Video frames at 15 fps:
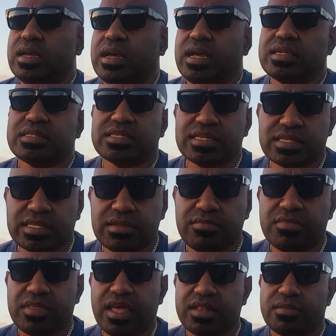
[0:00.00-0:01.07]
a
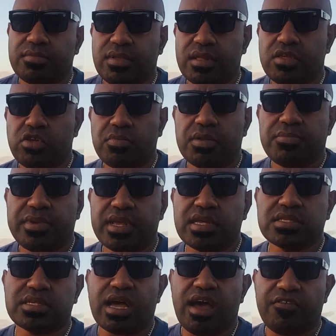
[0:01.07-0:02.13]
system that human
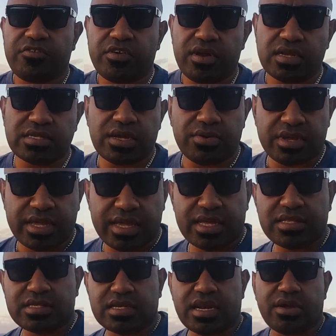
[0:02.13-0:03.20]
beings after us, our
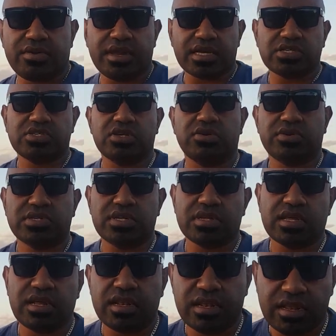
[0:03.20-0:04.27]
kids and our next generation
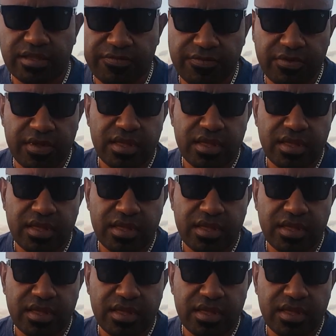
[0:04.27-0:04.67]
can live,